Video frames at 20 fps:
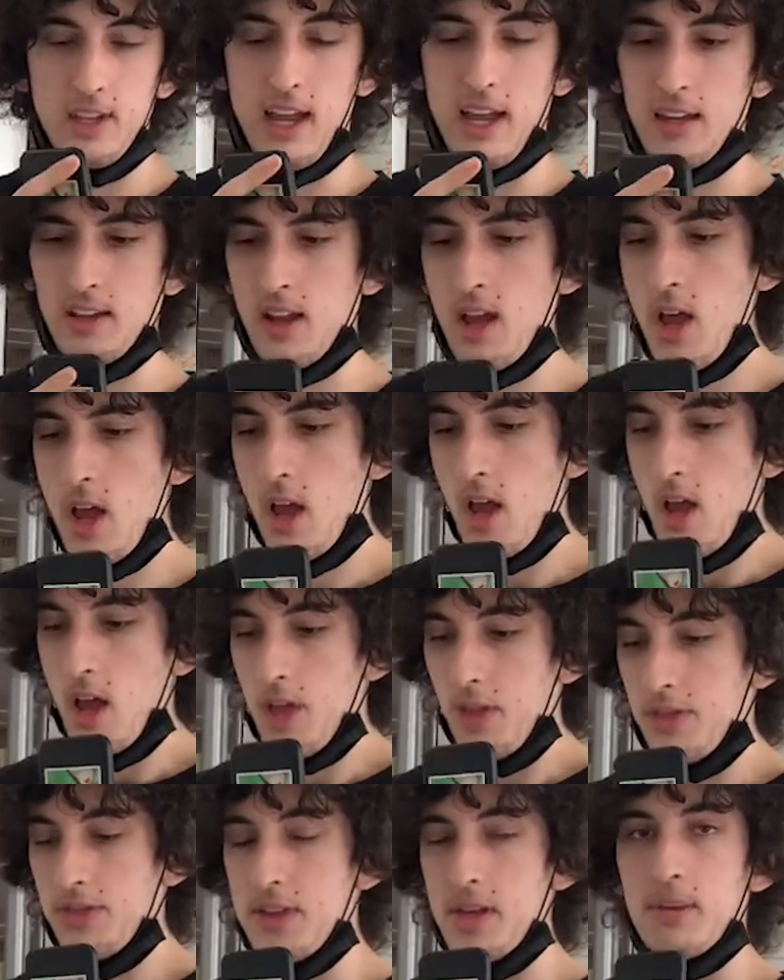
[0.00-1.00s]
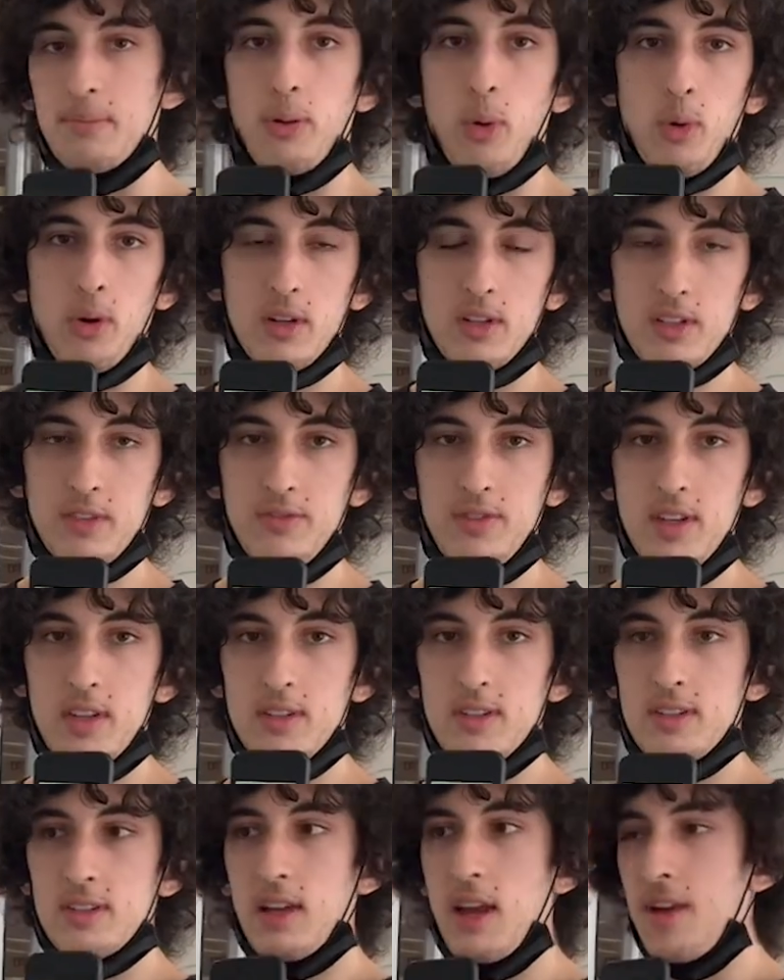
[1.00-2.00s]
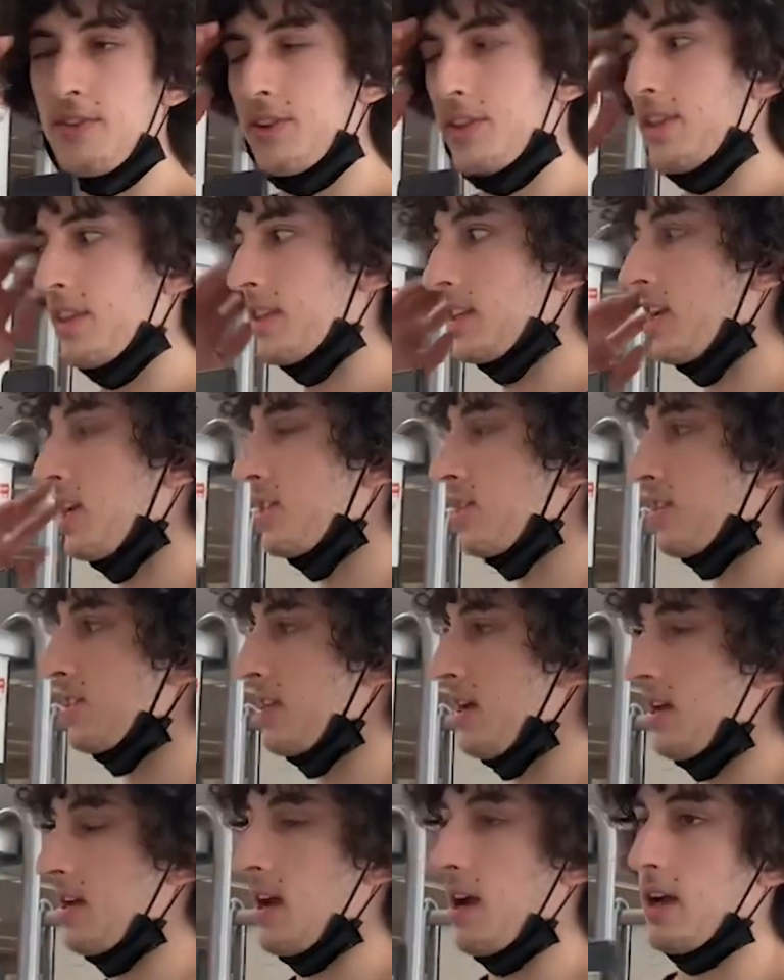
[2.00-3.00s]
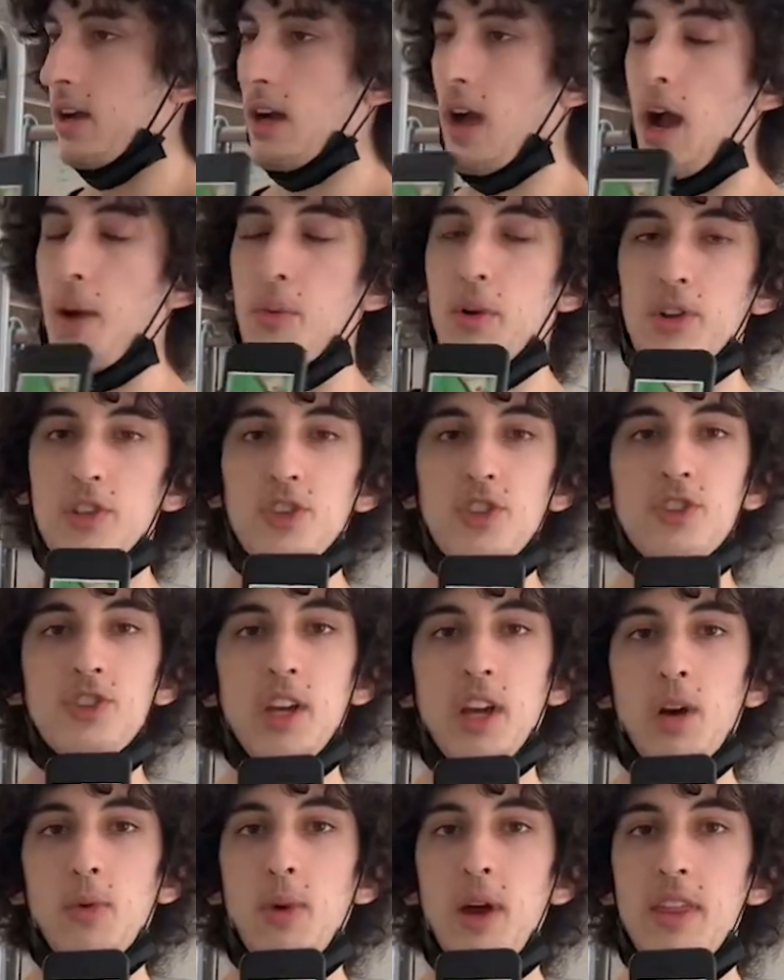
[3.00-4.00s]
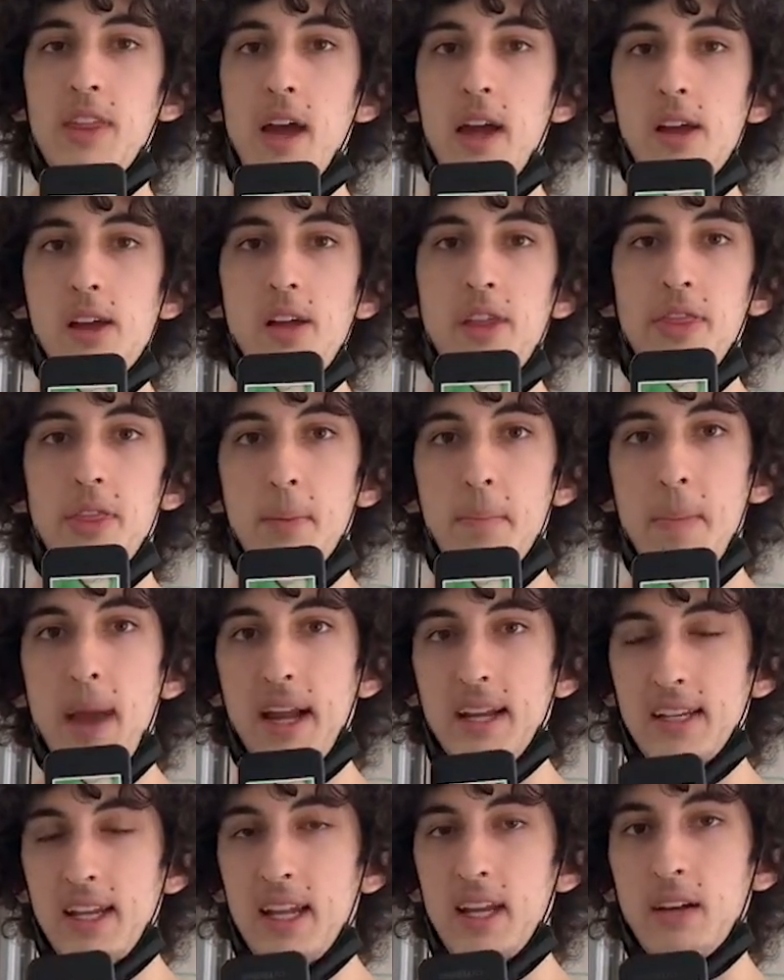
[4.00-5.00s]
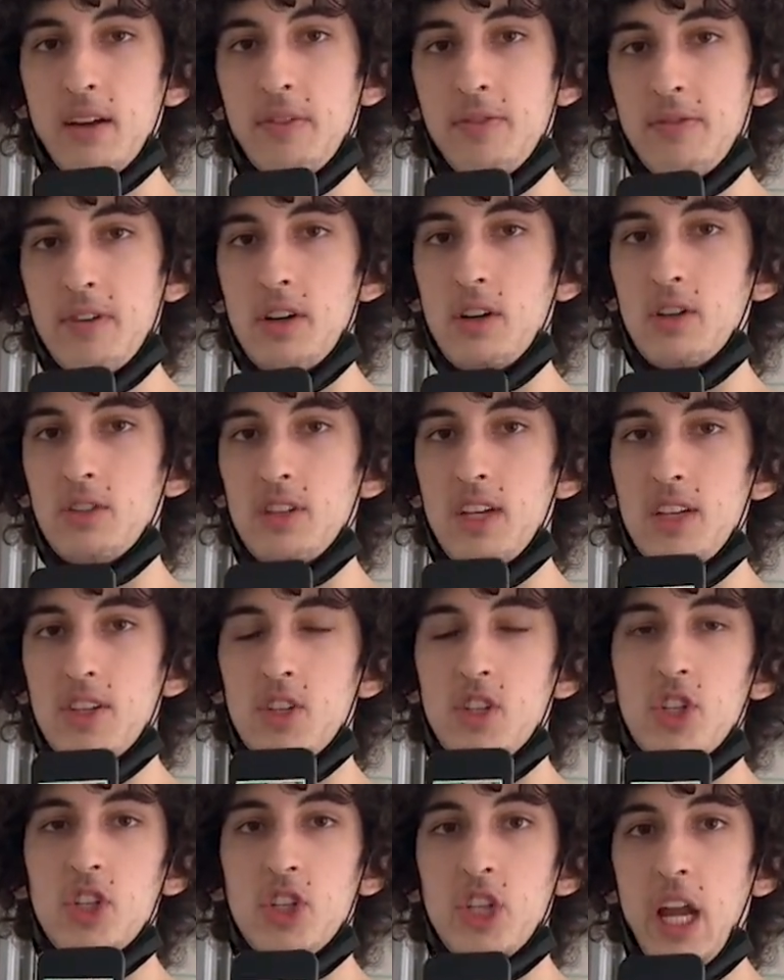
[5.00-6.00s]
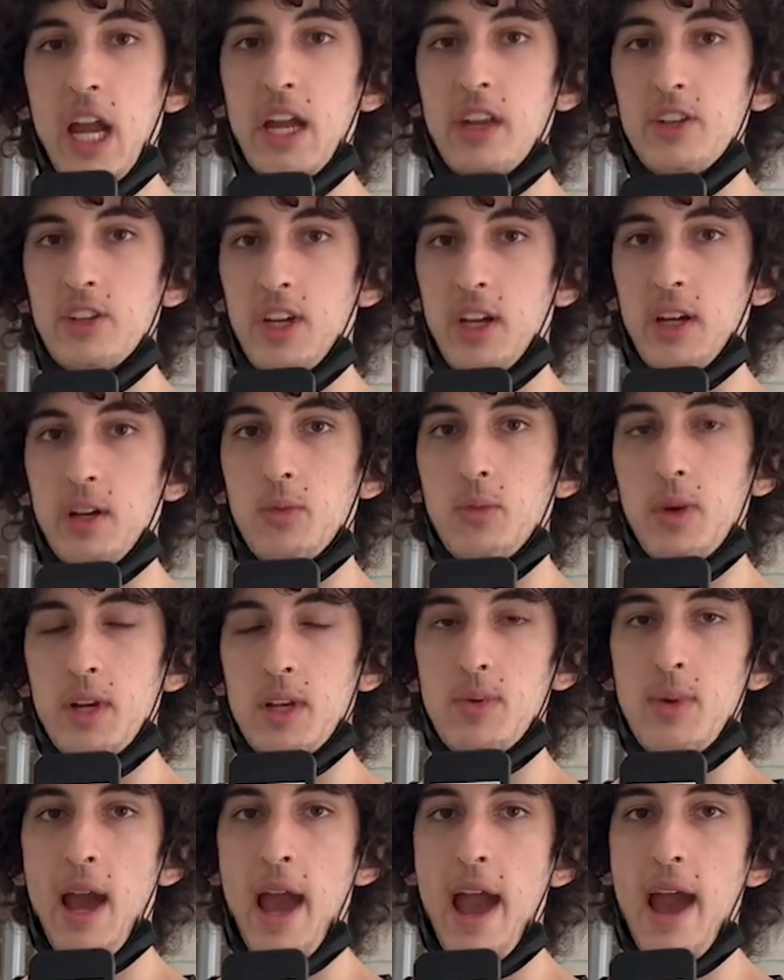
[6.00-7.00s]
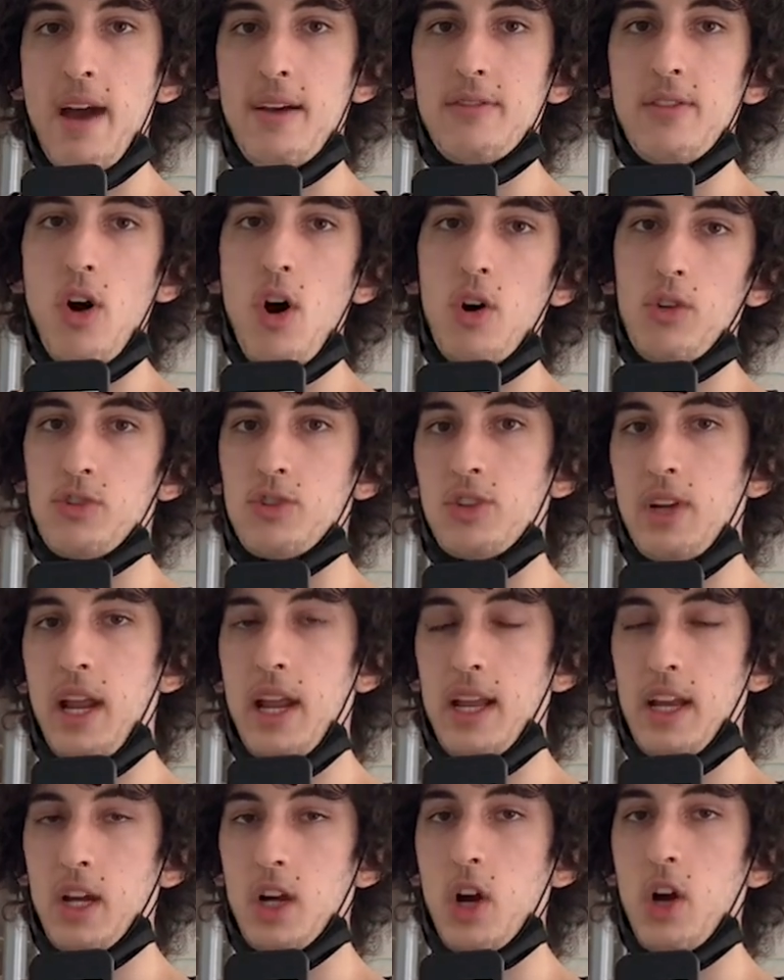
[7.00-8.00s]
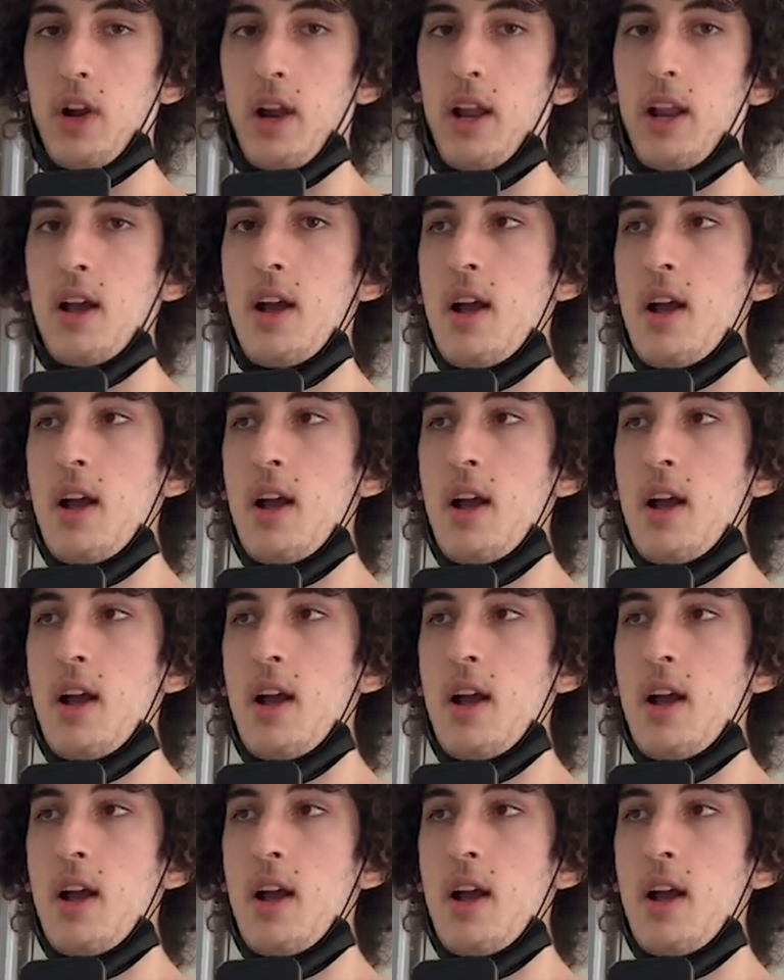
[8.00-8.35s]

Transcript: And the importance of this, everything that I just said, I want you to take away that the magnetic field is changing when you have alternating current.